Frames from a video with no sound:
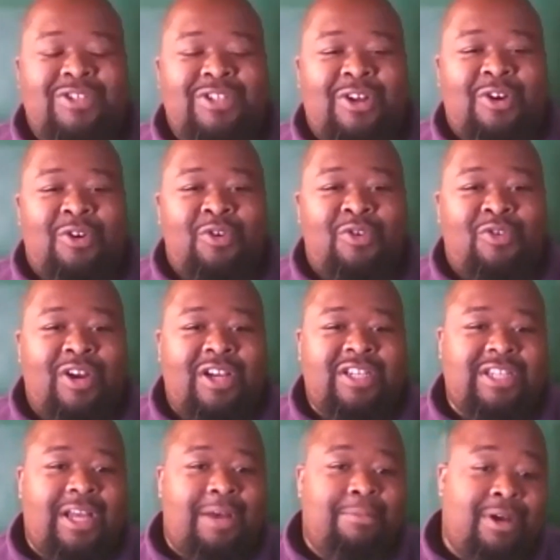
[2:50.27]

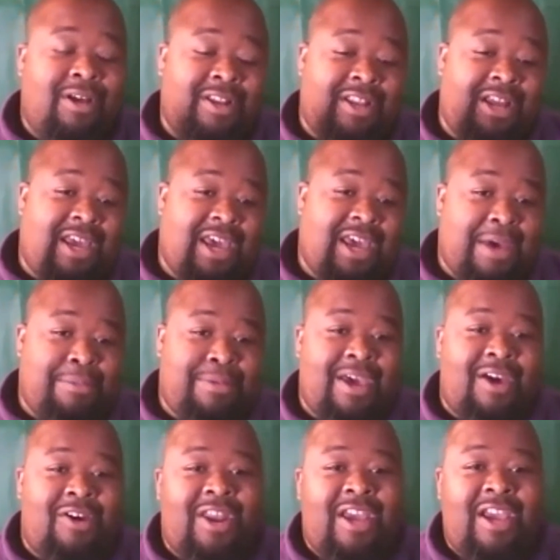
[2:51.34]
Stonecrest. I'm a Dekalb
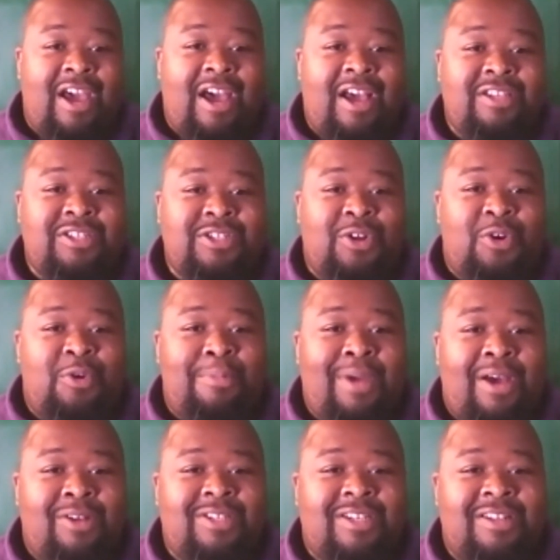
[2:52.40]
County guy, Stone
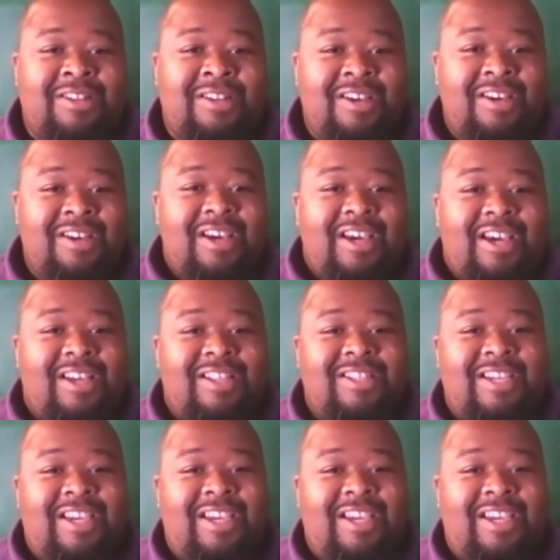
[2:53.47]
Mountain and Dekalb.